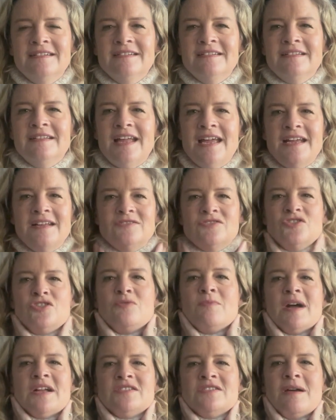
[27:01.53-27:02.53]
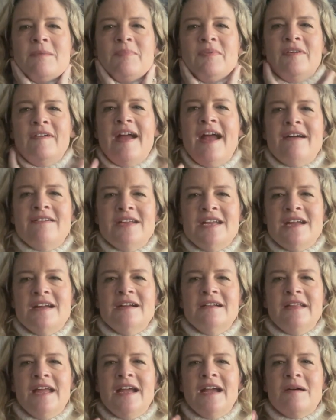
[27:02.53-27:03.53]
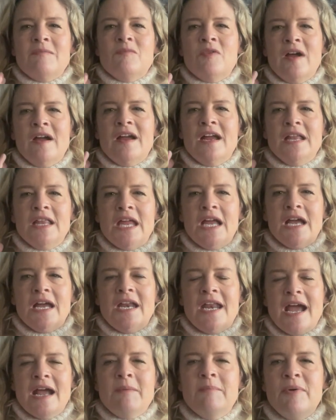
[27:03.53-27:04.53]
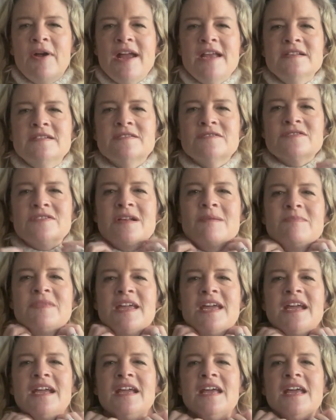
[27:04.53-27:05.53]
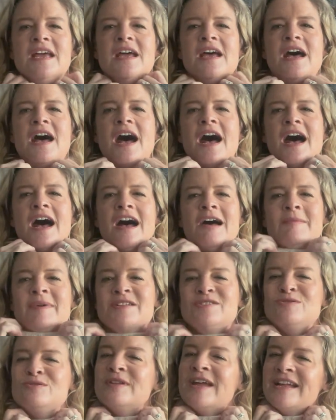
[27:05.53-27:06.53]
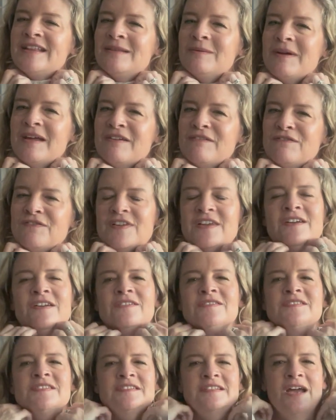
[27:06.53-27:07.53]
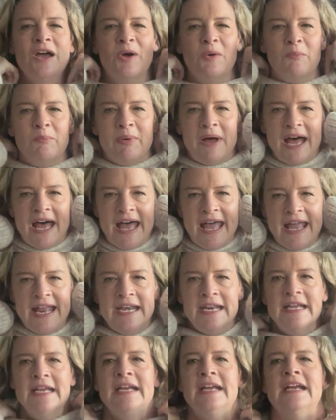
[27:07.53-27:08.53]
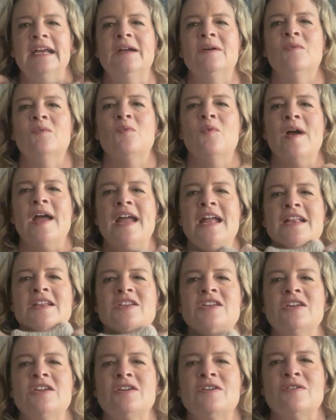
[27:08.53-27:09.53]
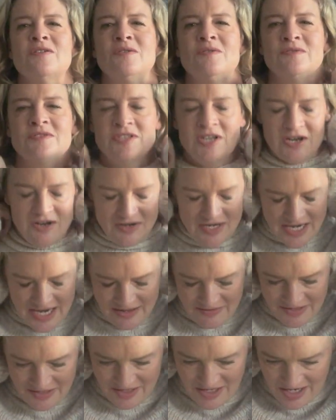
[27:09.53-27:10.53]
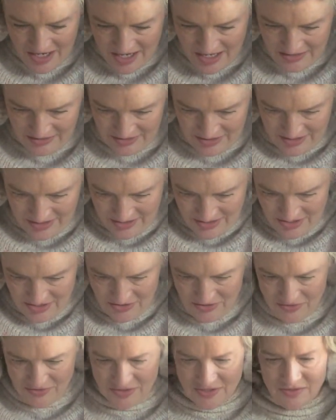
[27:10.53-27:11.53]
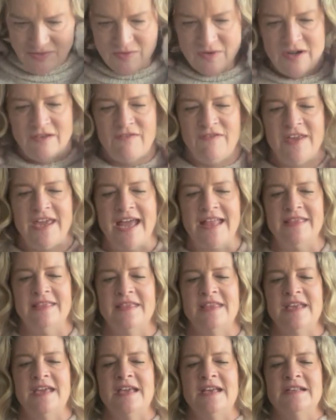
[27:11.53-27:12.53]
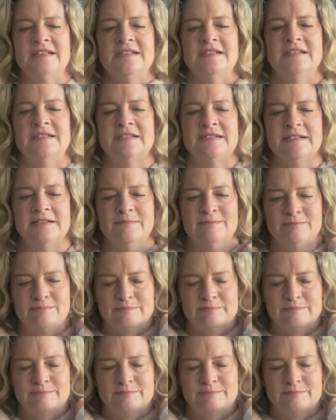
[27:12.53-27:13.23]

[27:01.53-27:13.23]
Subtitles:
Like too much up around here, like I'm wearing like a neck brace or something? I do like the way it feels. So, but when you turn down the collar, you sort of get this